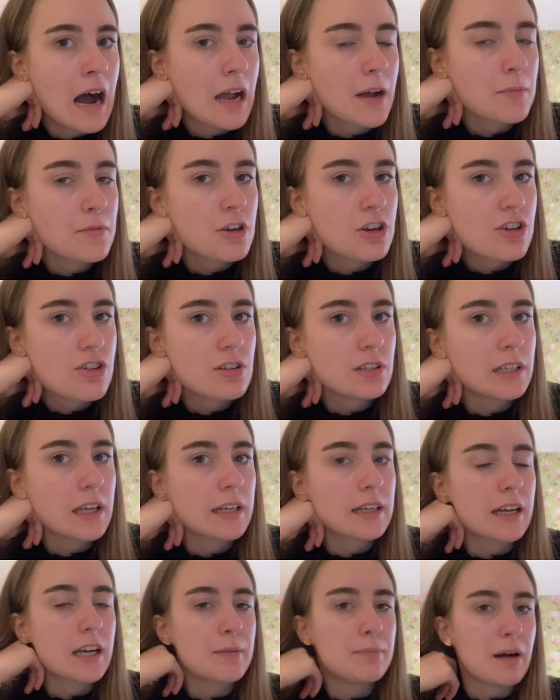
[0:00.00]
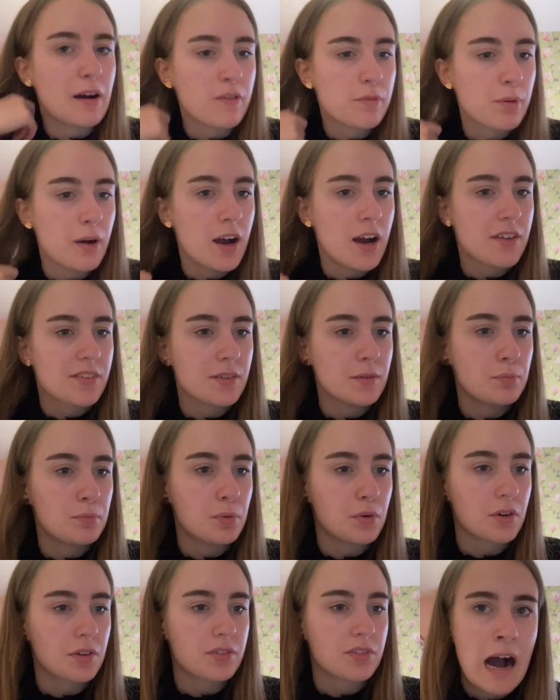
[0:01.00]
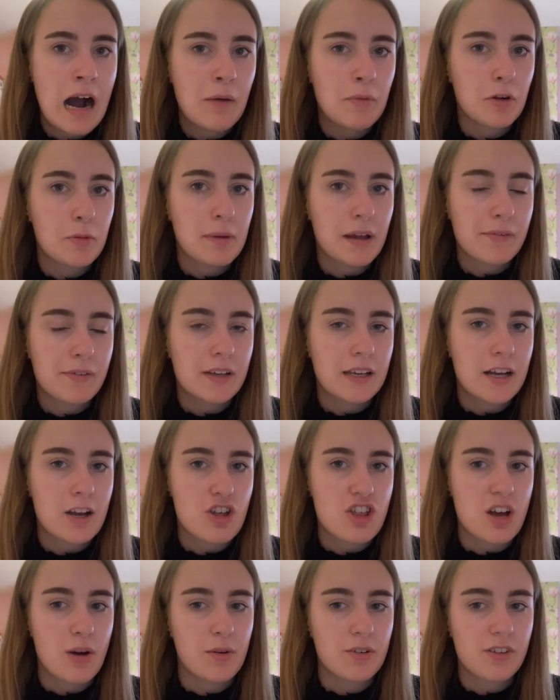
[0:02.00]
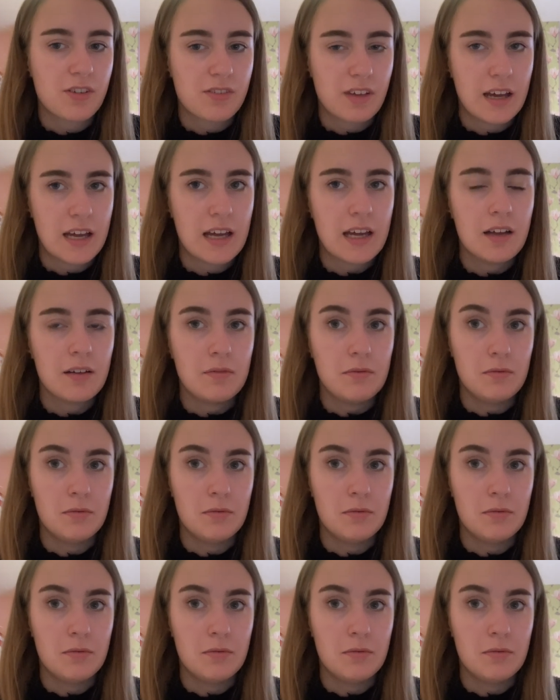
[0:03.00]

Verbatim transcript: I am usually like a bath person, but I will be having like a shower today.